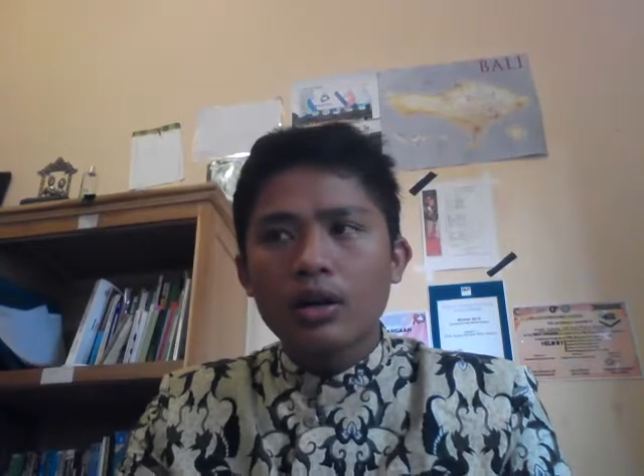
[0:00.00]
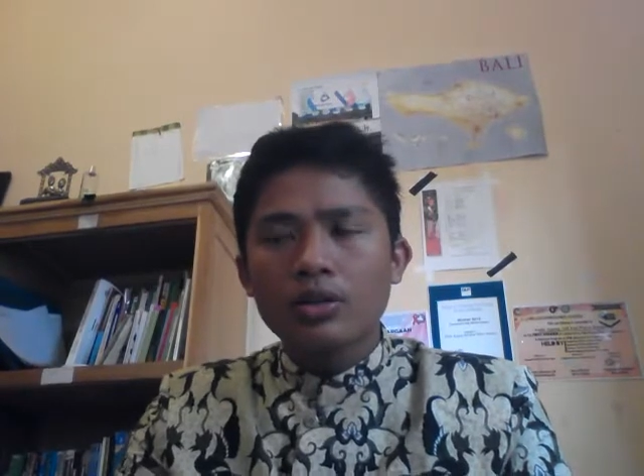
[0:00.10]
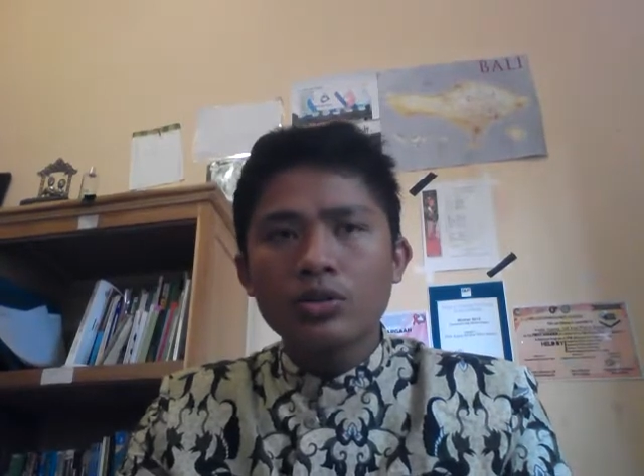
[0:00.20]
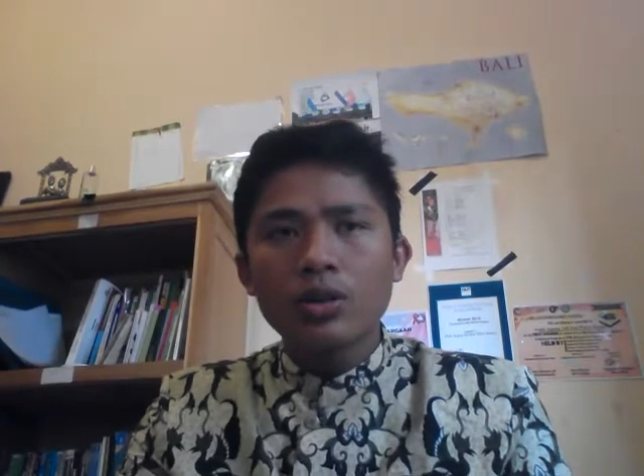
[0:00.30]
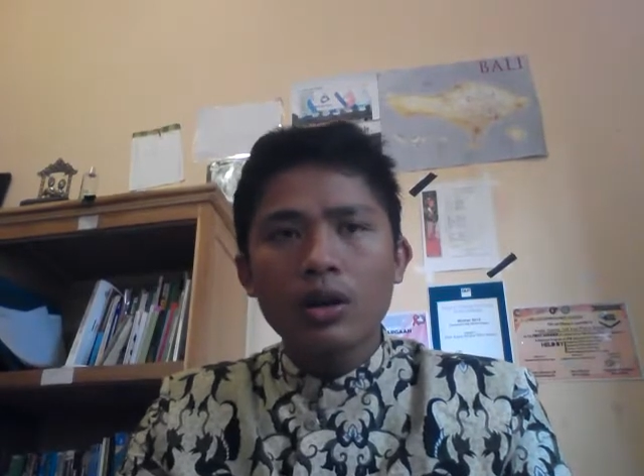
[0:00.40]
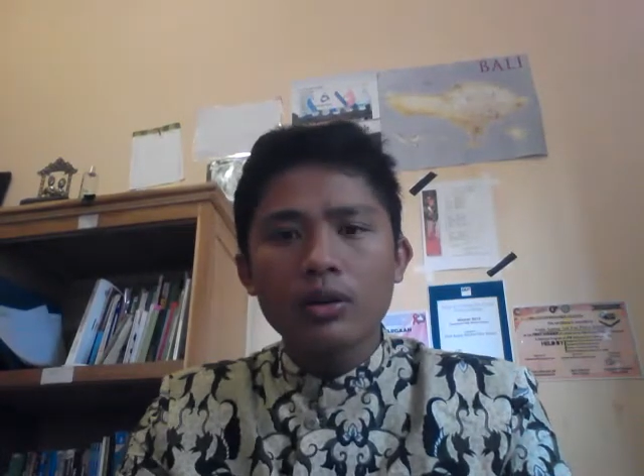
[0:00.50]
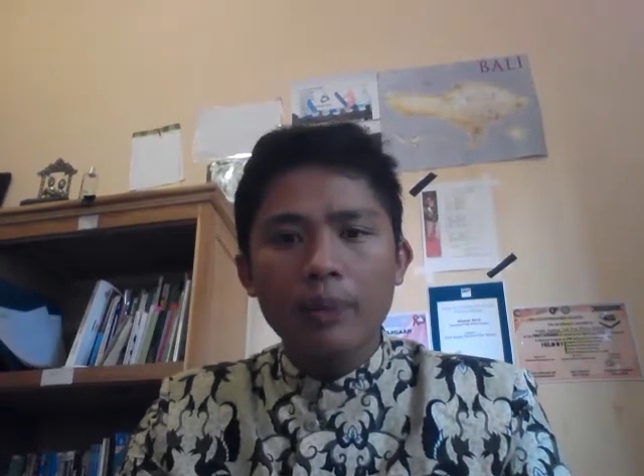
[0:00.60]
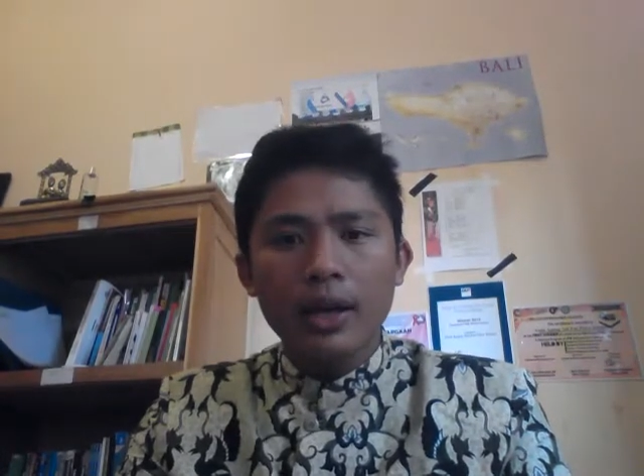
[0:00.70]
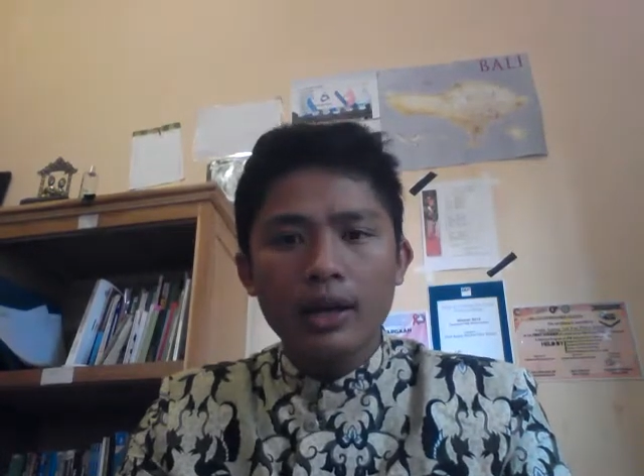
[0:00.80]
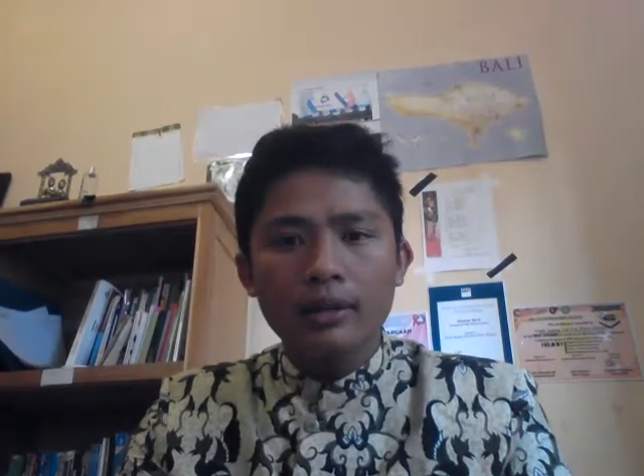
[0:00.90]
turn on the
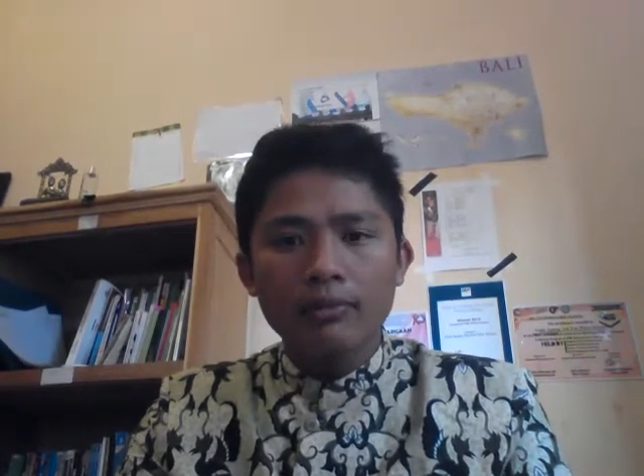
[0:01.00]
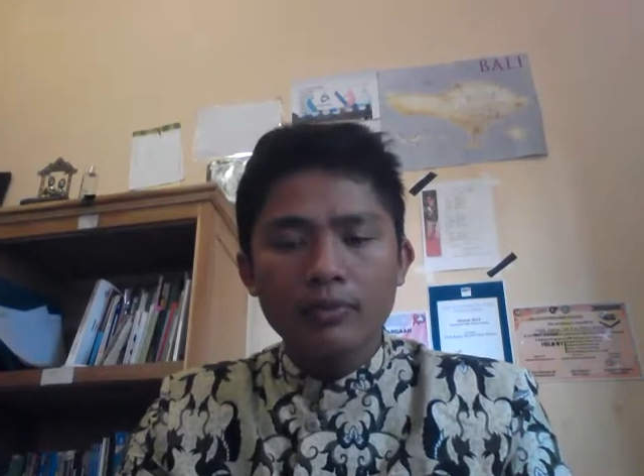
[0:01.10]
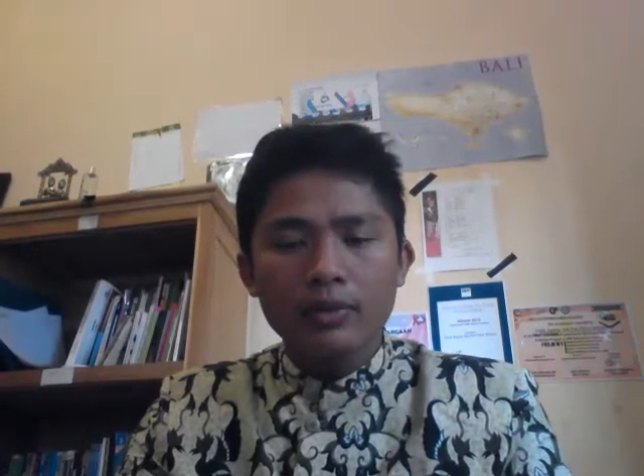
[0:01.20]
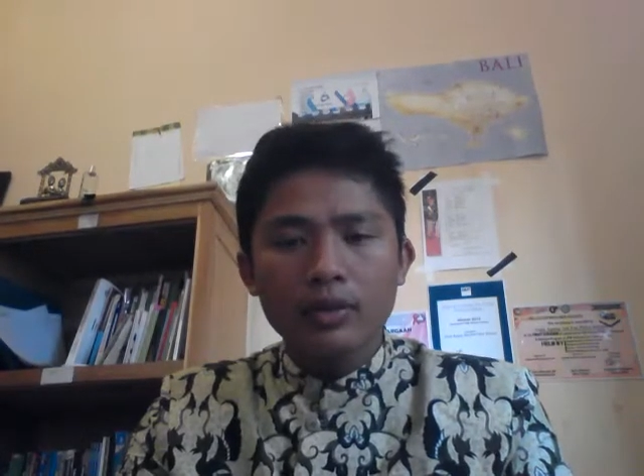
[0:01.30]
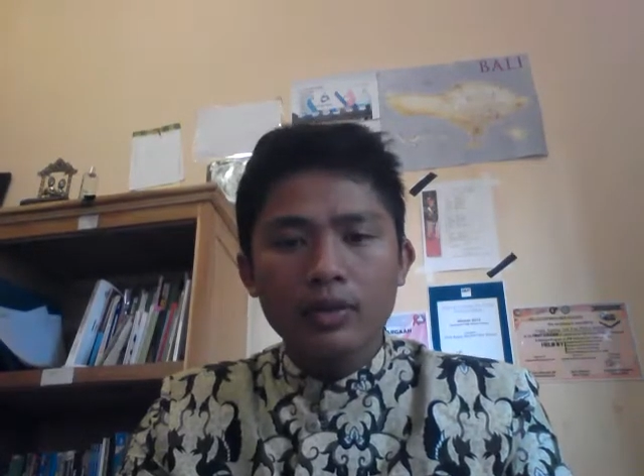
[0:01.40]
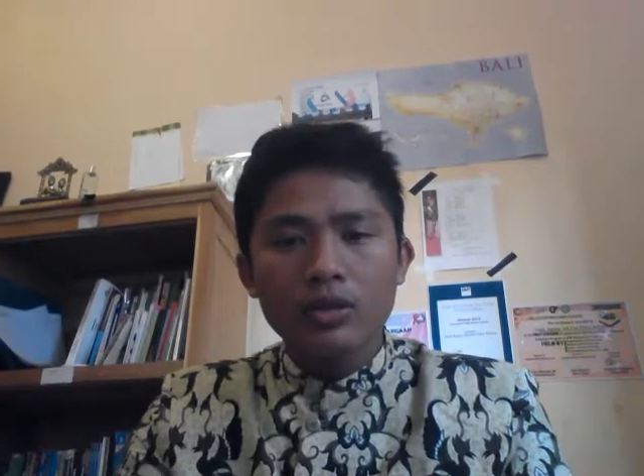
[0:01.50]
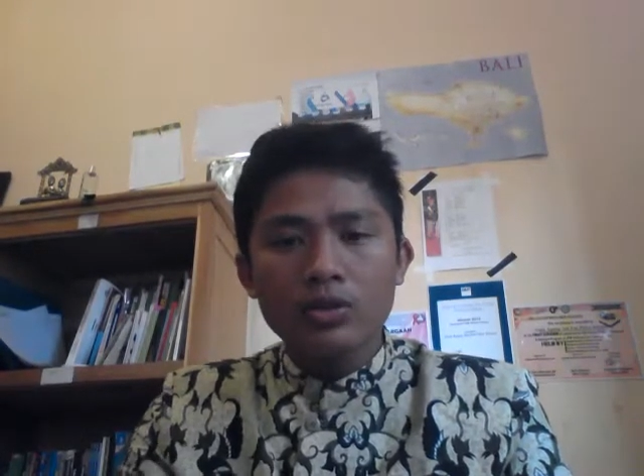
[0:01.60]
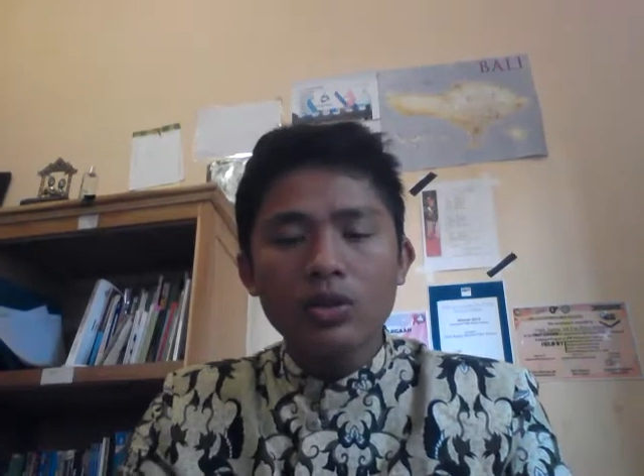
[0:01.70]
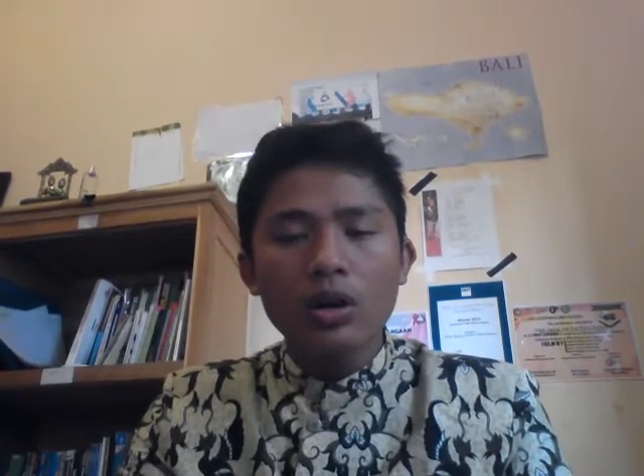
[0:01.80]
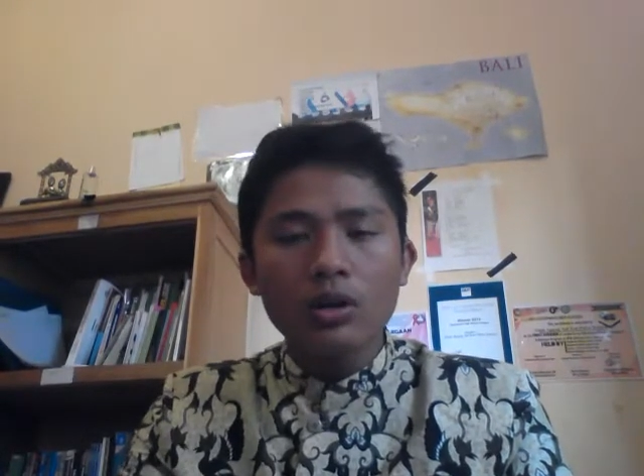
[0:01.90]
pan I uh,
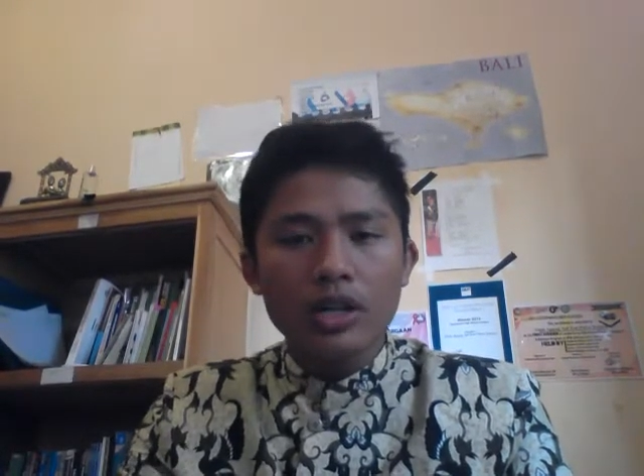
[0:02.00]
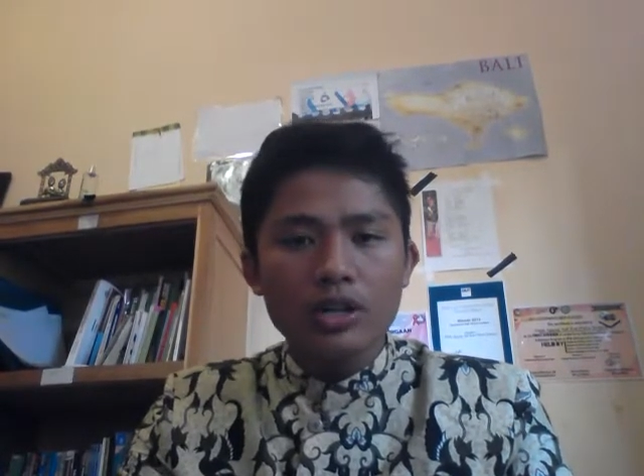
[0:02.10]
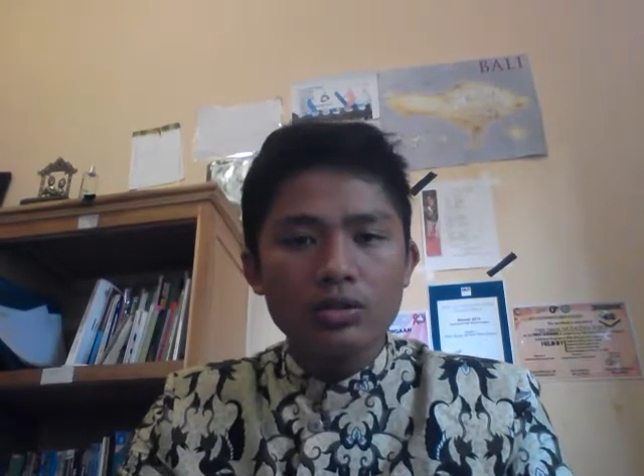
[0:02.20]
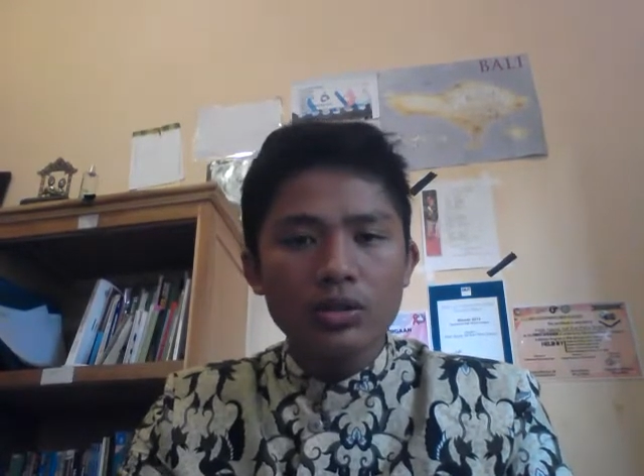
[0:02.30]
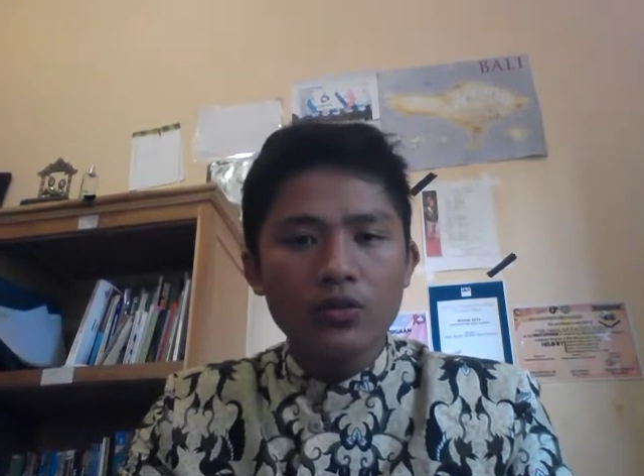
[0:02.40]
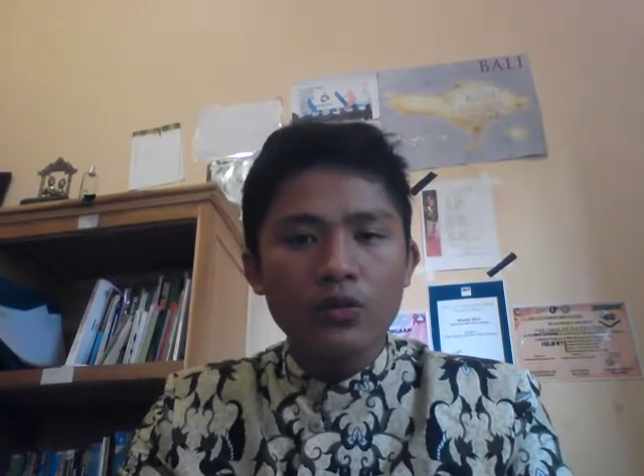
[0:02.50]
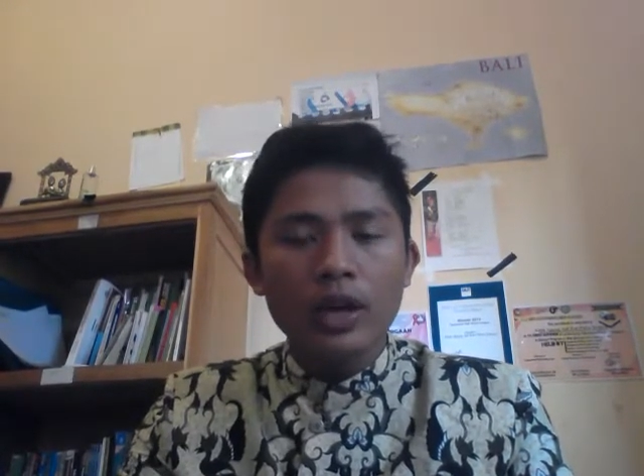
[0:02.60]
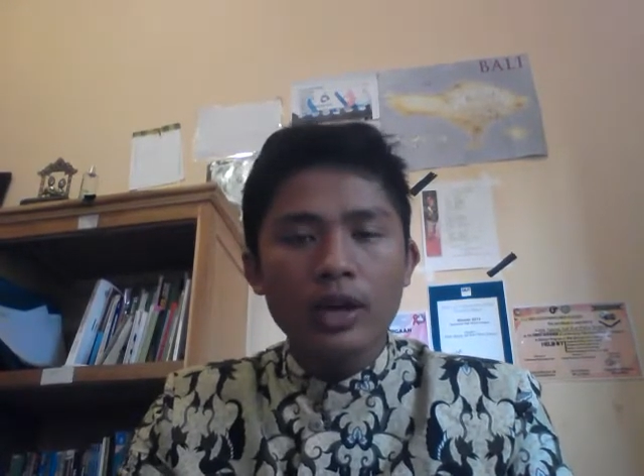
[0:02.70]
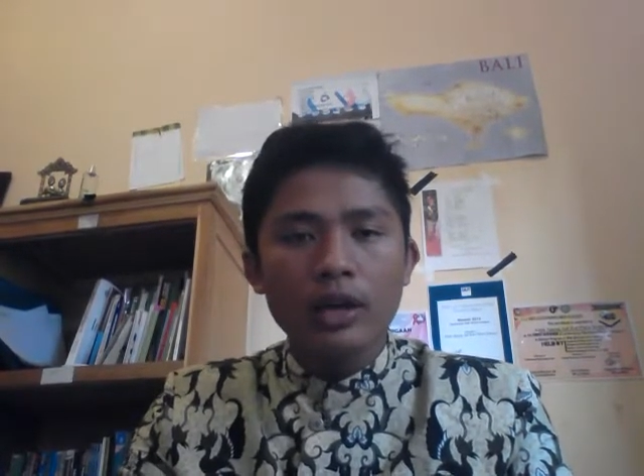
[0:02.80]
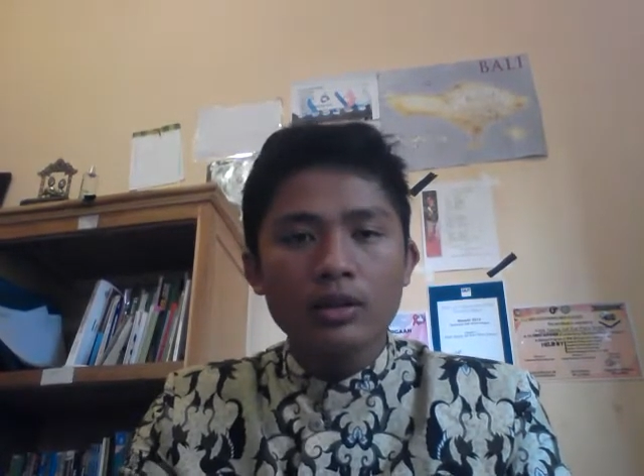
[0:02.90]
turn on the gas stove
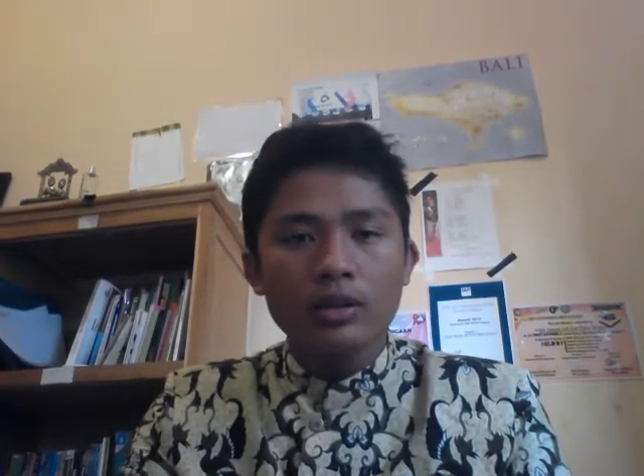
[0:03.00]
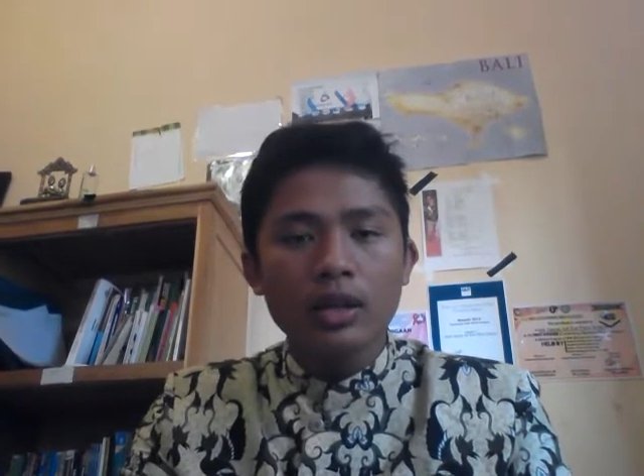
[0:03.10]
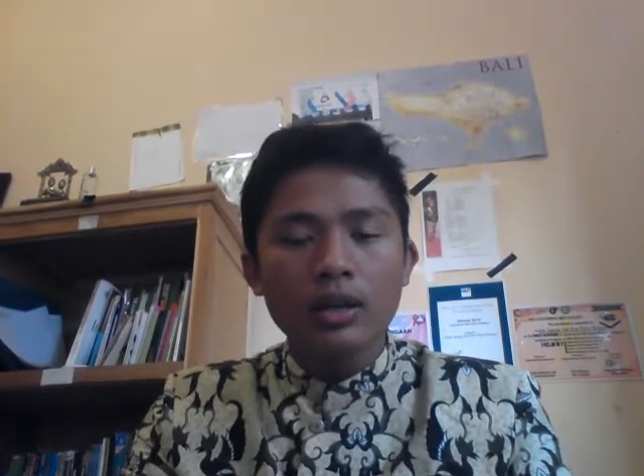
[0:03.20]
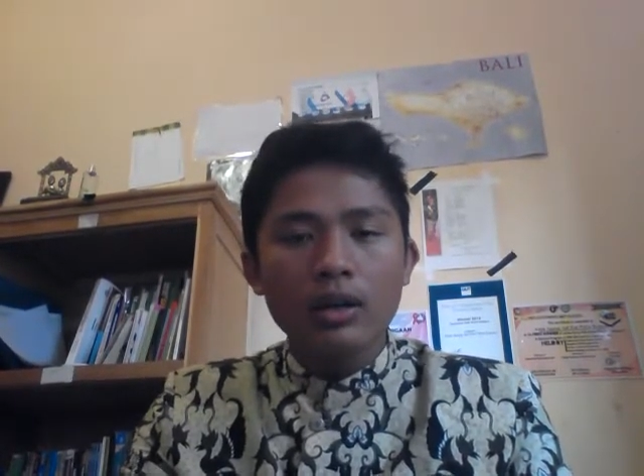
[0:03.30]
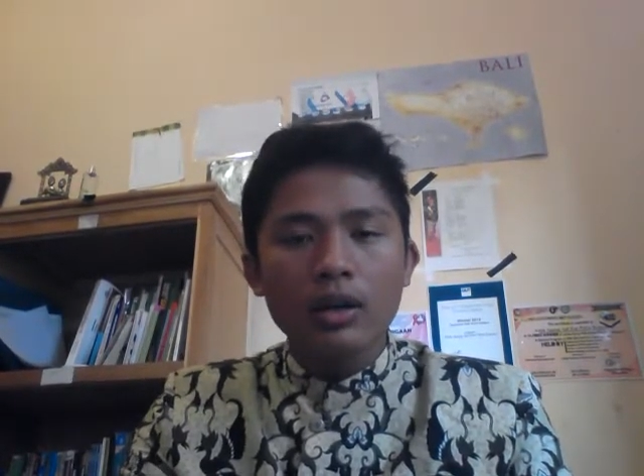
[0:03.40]
and I take